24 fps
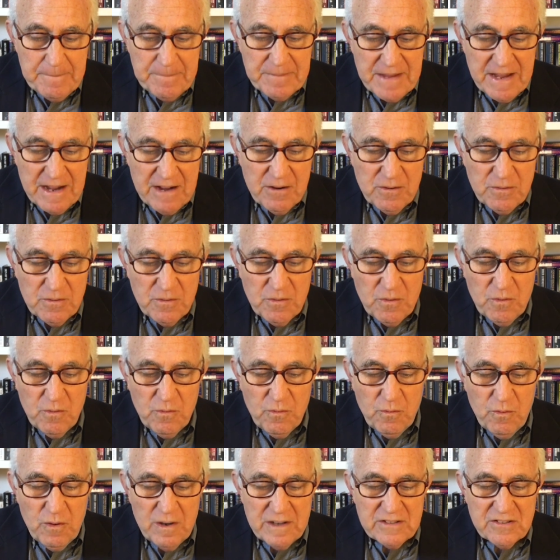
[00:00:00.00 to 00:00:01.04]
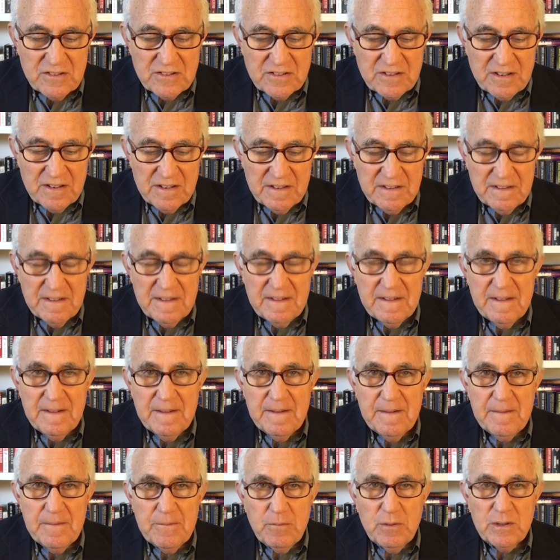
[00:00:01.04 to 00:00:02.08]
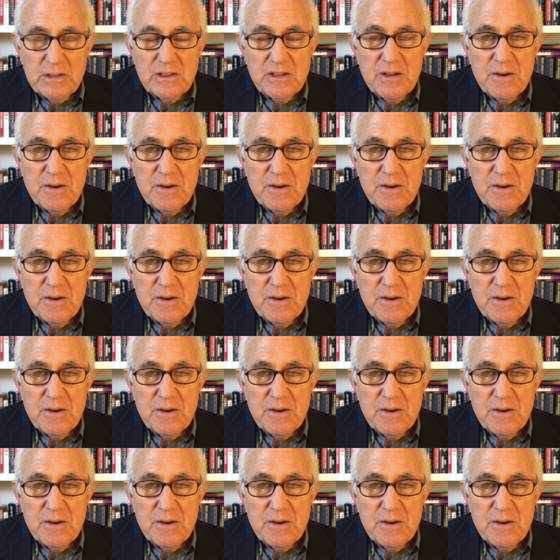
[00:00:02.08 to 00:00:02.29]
Now, what's, what